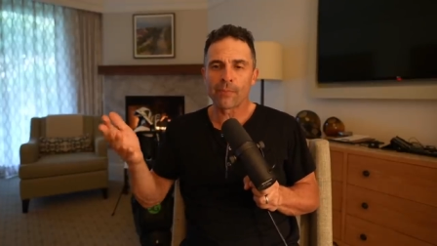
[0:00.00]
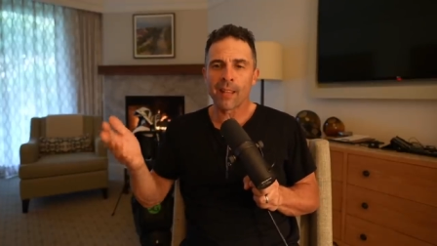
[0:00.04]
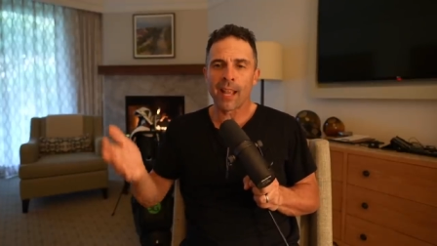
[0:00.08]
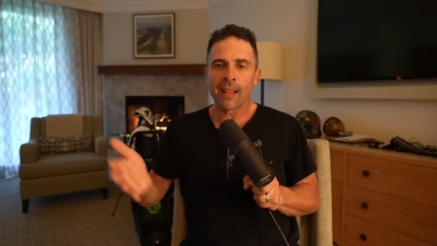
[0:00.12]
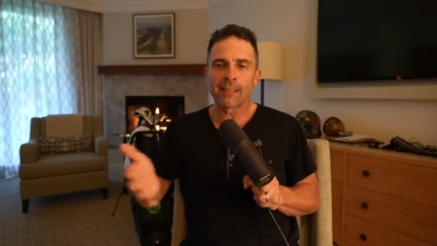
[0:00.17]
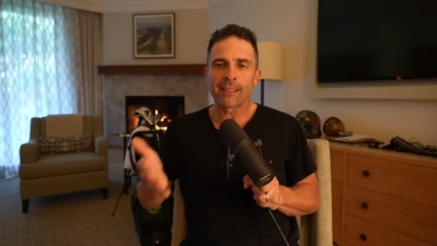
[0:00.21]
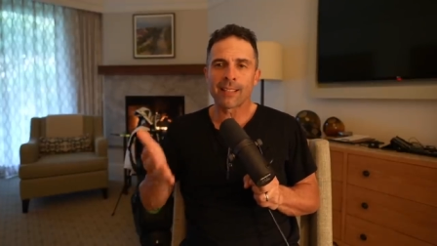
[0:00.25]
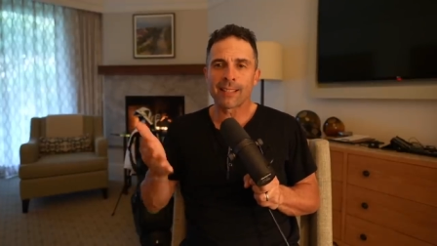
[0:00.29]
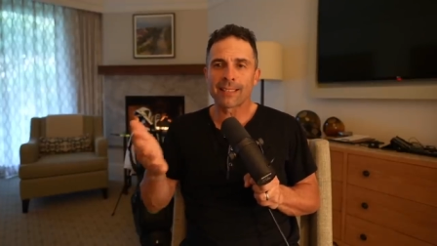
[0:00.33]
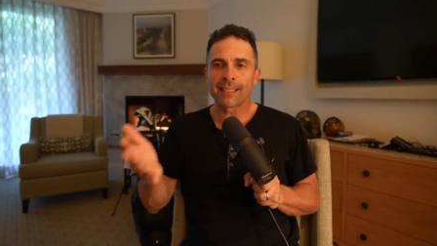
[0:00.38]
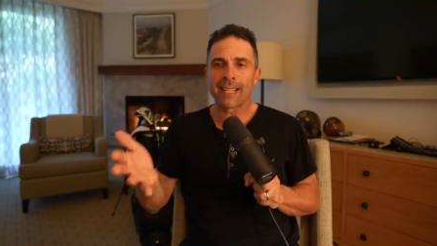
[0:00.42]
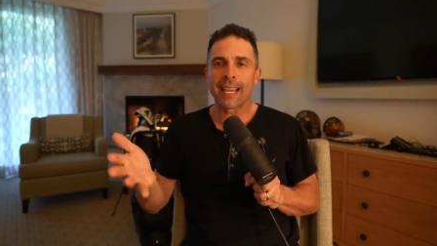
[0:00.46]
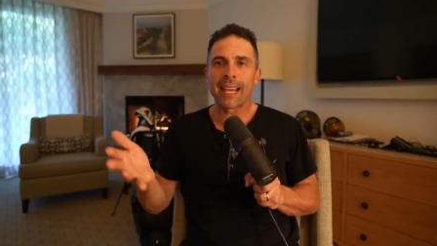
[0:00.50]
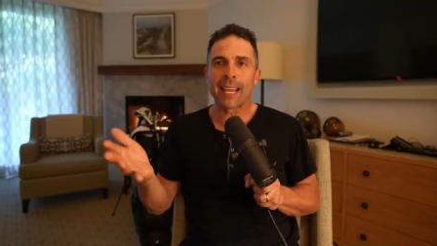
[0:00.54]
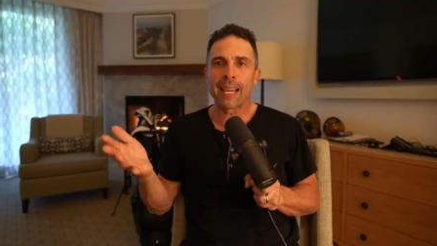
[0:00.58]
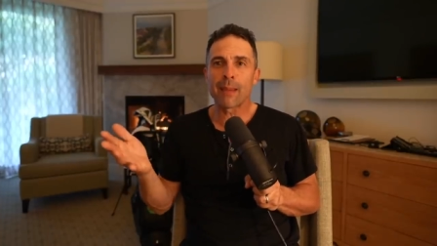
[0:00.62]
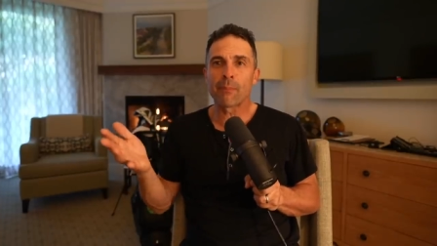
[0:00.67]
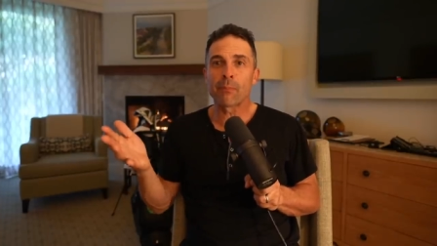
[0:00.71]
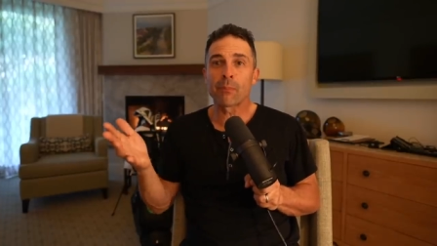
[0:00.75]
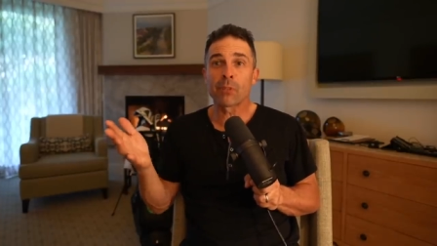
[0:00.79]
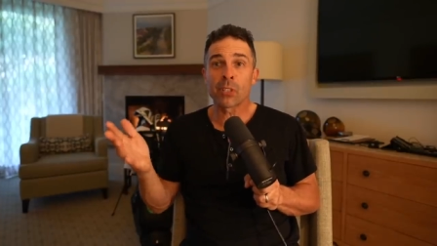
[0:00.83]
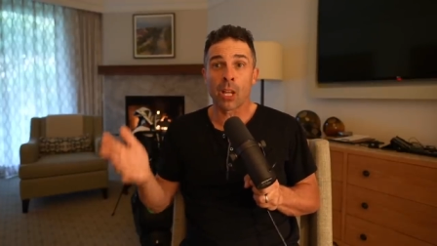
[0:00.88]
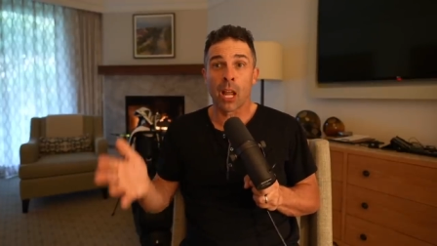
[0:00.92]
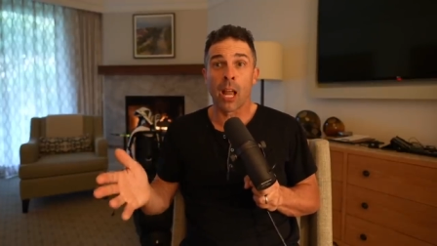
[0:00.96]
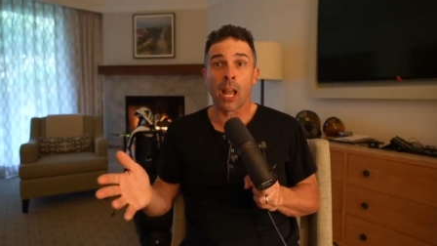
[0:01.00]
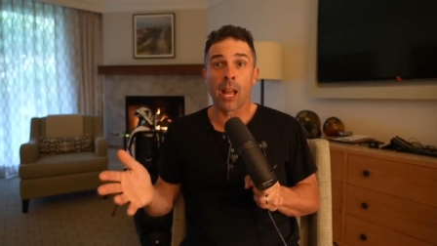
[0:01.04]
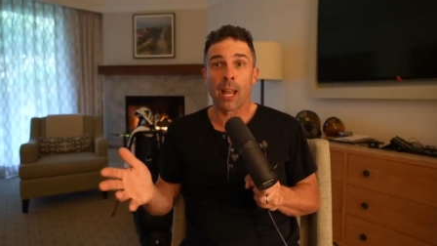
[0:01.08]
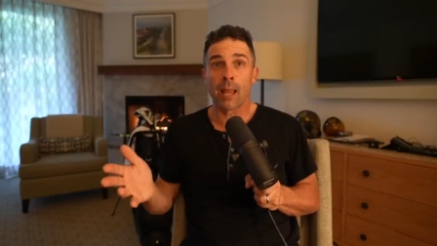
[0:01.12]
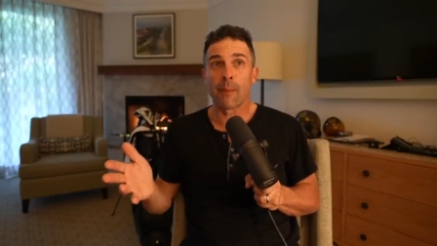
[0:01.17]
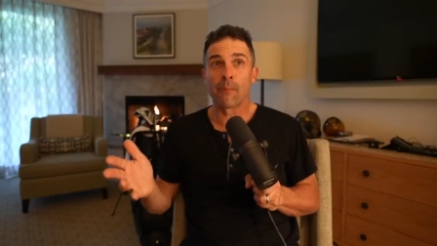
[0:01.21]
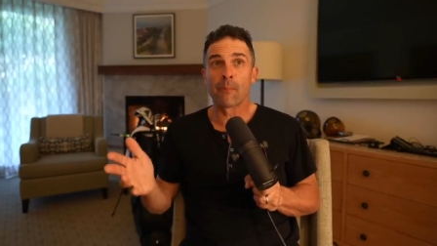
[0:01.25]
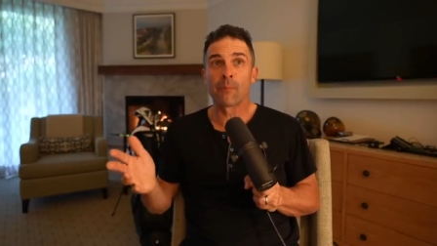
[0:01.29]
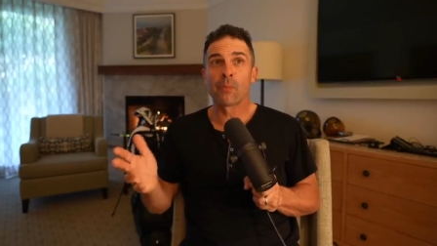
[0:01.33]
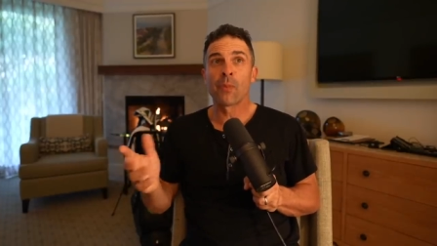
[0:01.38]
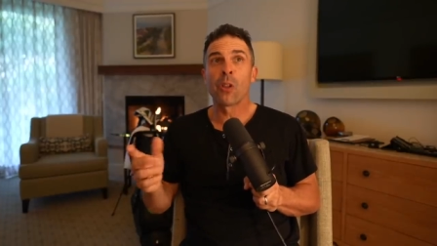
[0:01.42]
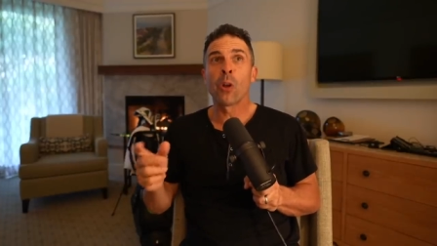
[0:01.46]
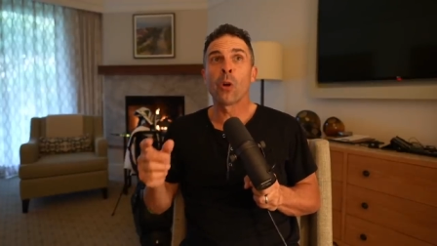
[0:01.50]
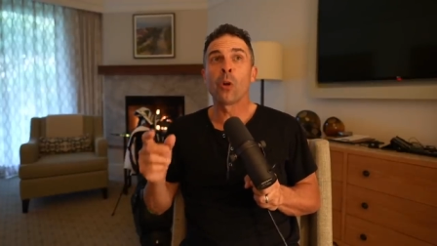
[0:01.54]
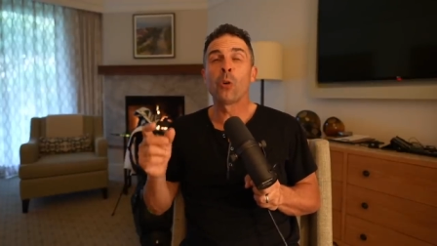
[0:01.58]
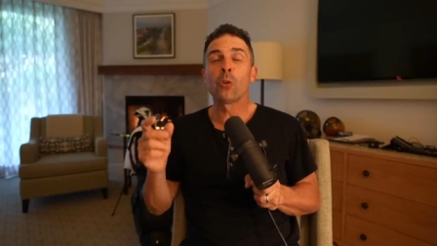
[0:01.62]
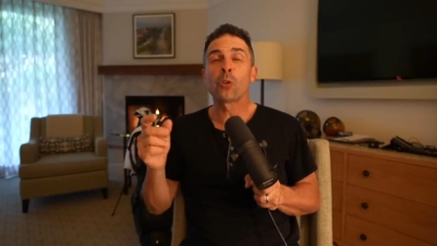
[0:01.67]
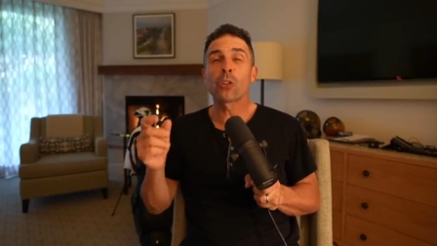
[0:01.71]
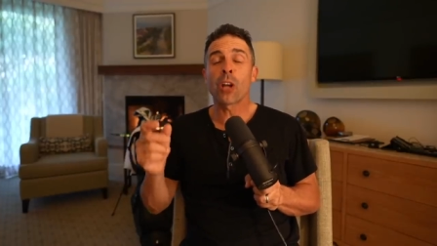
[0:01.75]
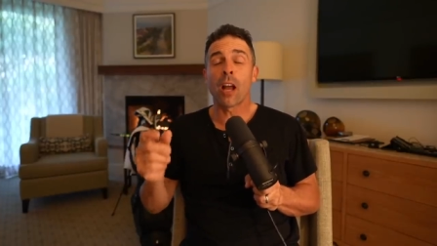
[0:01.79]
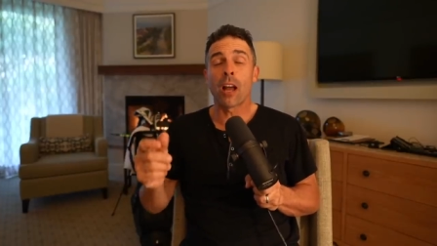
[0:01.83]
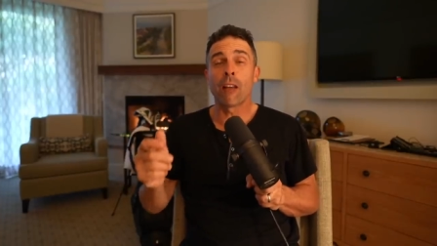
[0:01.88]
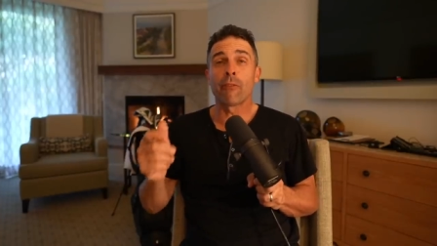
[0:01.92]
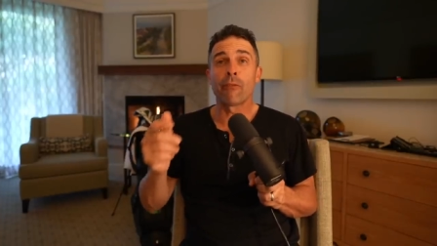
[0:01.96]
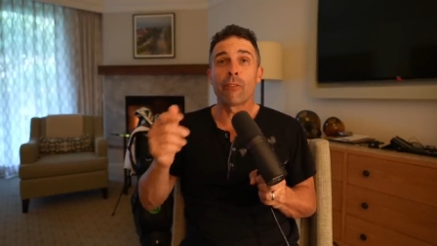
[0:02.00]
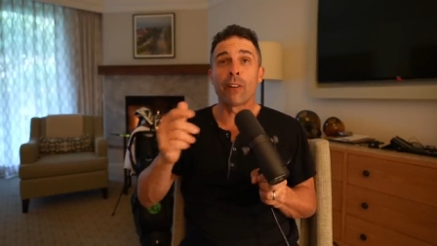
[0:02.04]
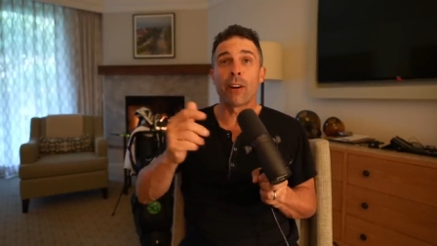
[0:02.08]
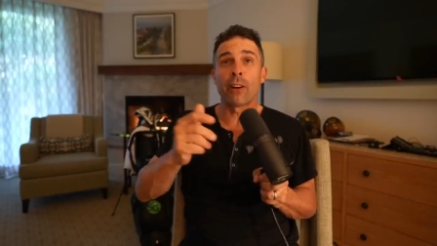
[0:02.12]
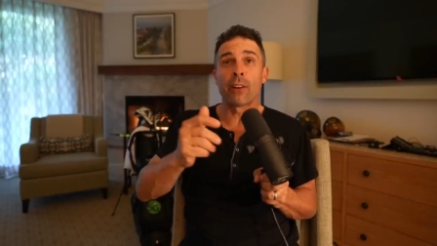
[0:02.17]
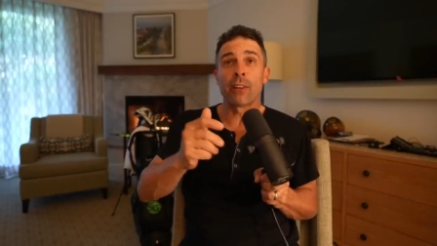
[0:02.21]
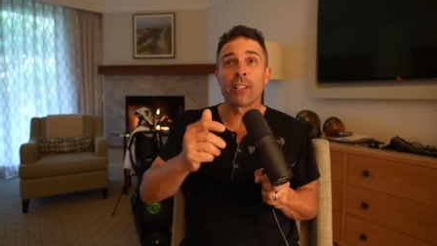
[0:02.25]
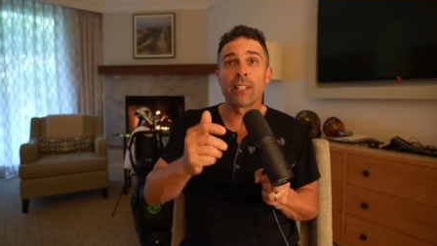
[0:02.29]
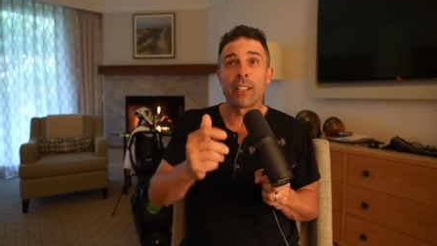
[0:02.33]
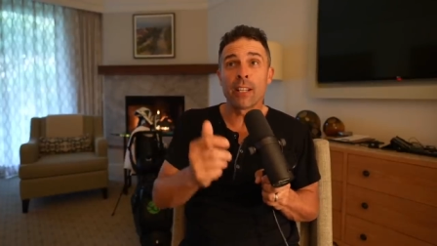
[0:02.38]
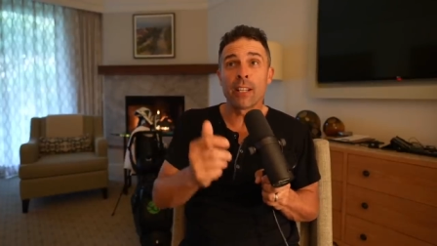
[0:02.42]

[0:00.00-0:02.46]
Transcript: at the same time who taught very